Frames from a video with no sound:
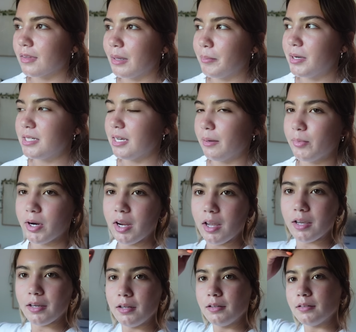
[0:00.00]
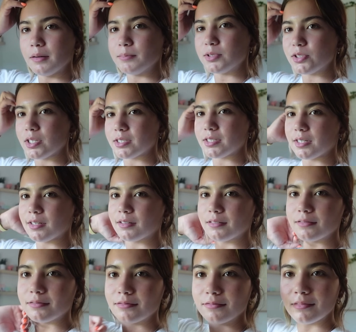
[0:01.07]
I'm gonna take a break. I'm stressing.
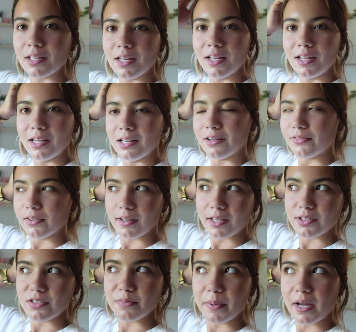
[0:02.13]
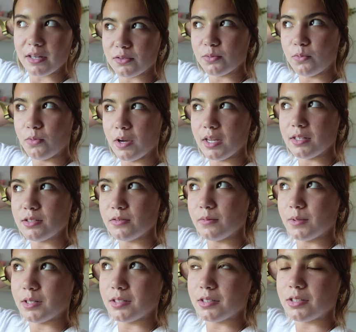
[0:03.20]
I feel like I just packed way too
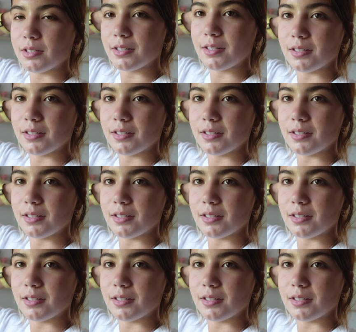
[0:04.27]
much.